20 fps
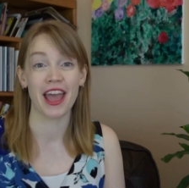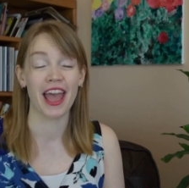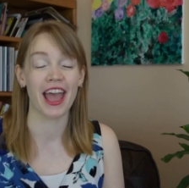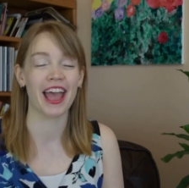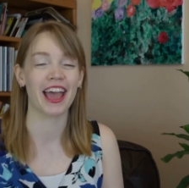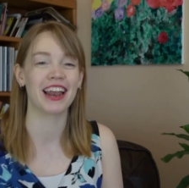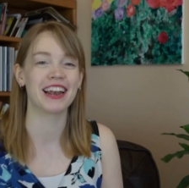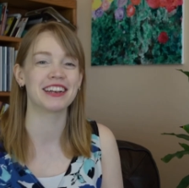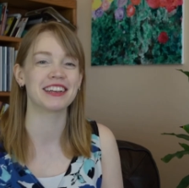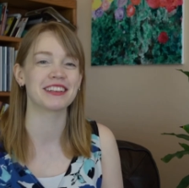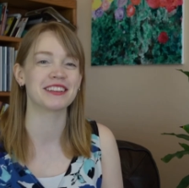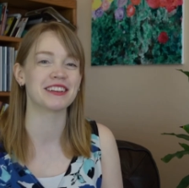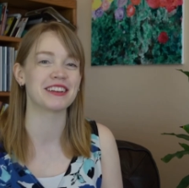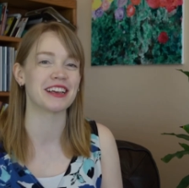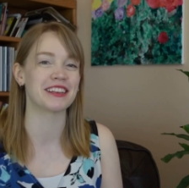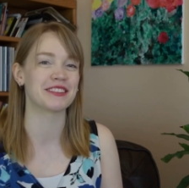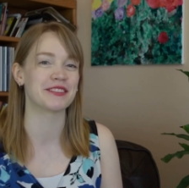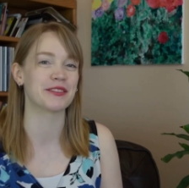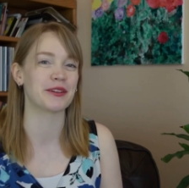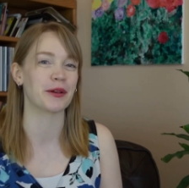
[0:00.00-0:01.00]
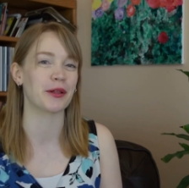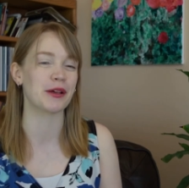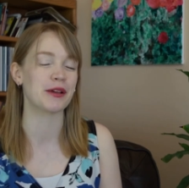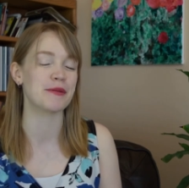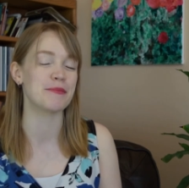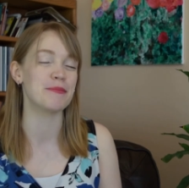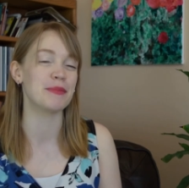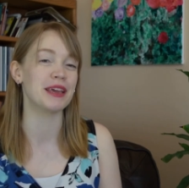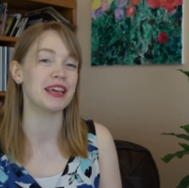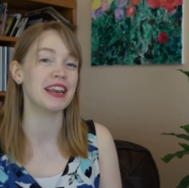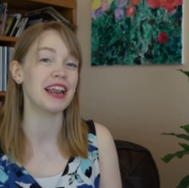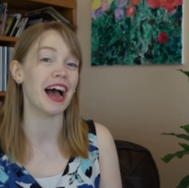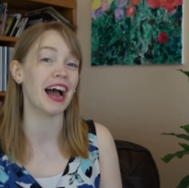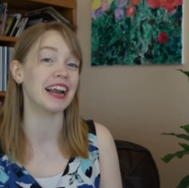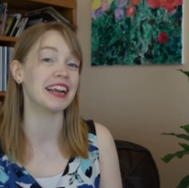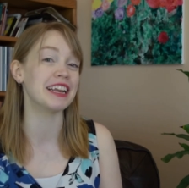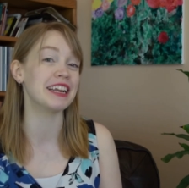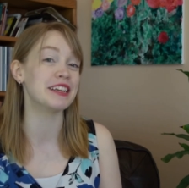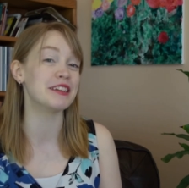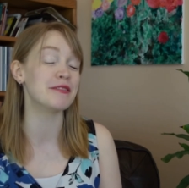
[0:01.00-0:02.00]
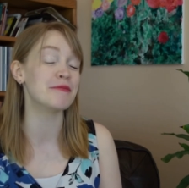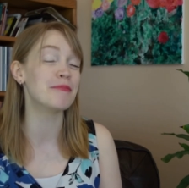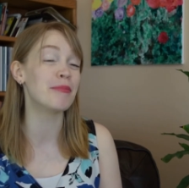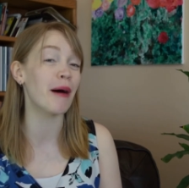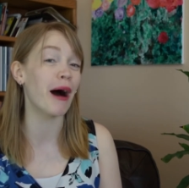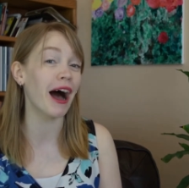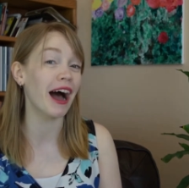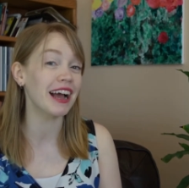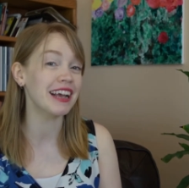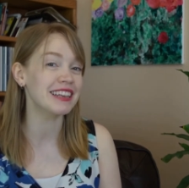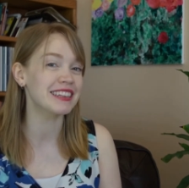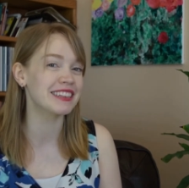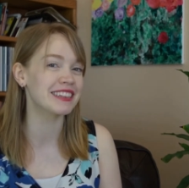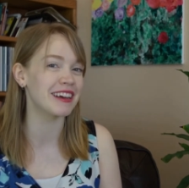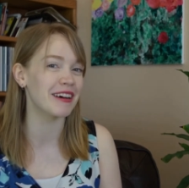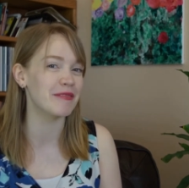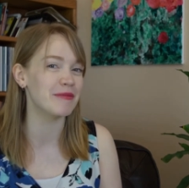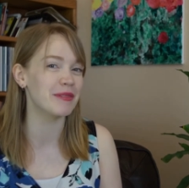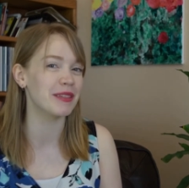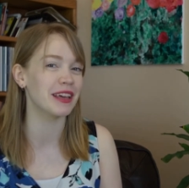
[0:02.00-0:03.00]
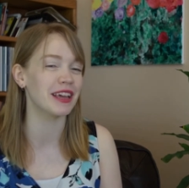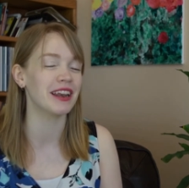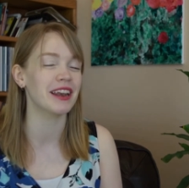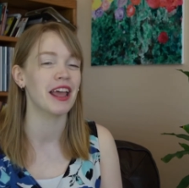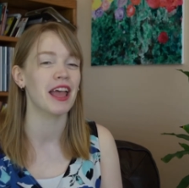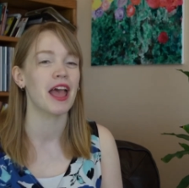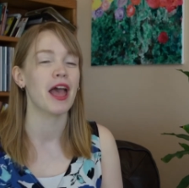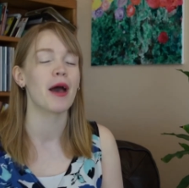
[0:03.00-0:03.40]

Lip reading: and it doesn't necessarily mean I need to buy something,